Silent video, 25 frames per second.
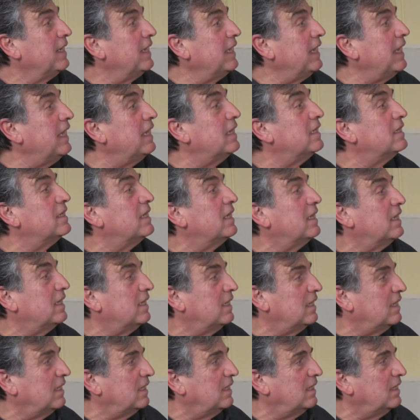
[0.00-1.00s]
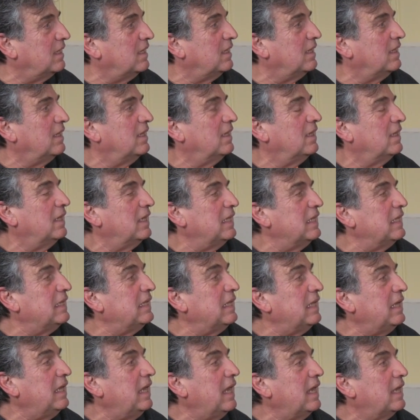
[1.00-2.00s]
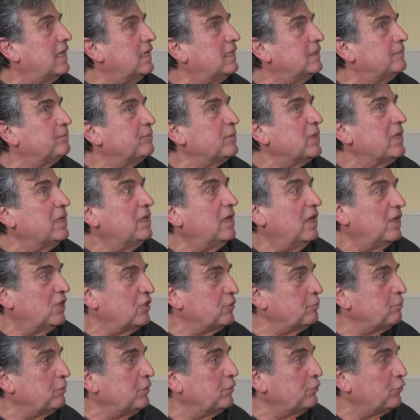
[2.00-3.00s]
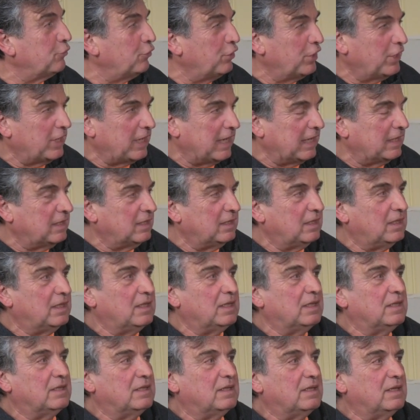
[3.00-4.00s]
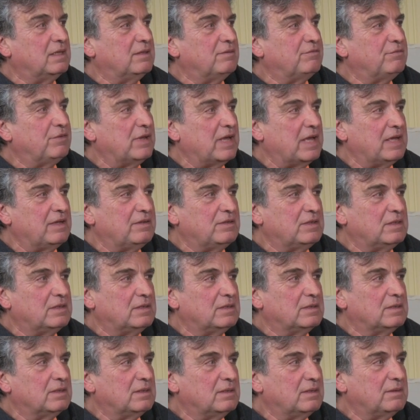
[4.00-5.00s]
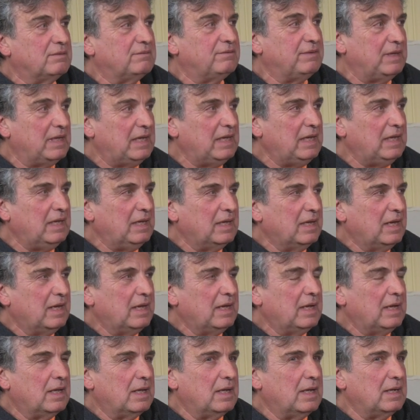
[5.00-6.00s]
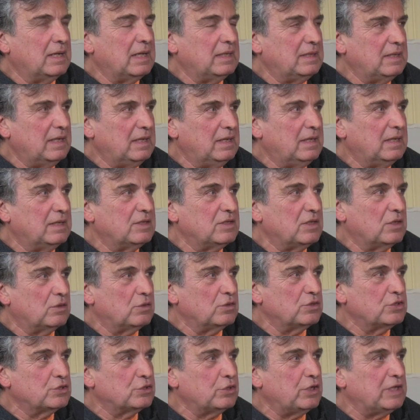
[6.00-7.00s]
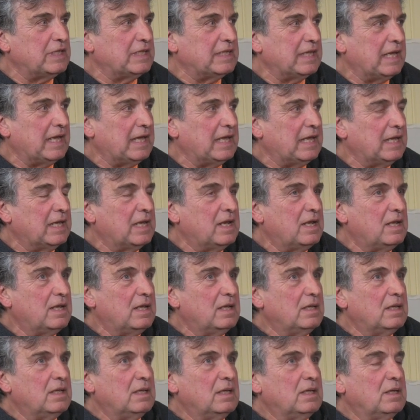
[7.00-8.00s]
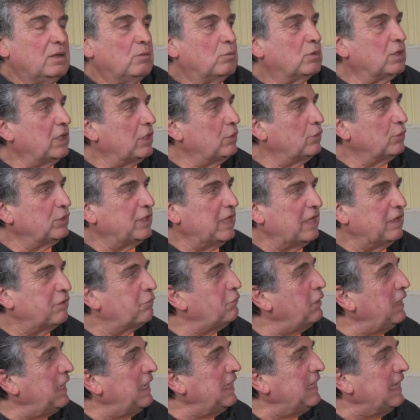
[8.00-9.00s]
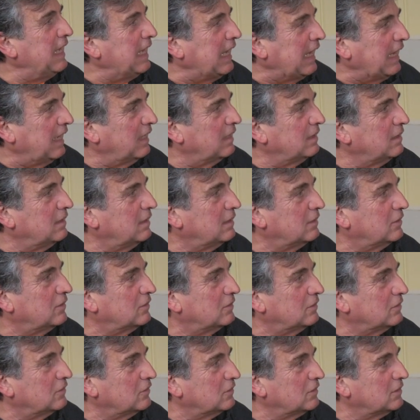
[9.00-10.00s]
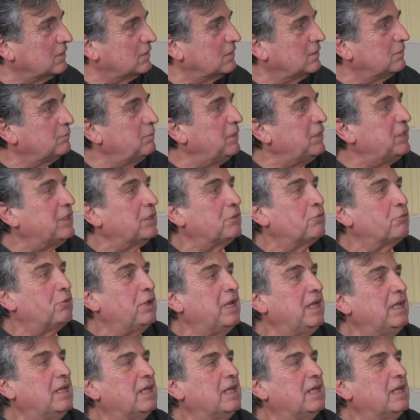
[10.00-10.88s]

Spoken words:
in the Explorer and in the Flying V, and I think also in the what they call the greenie, Peter Green.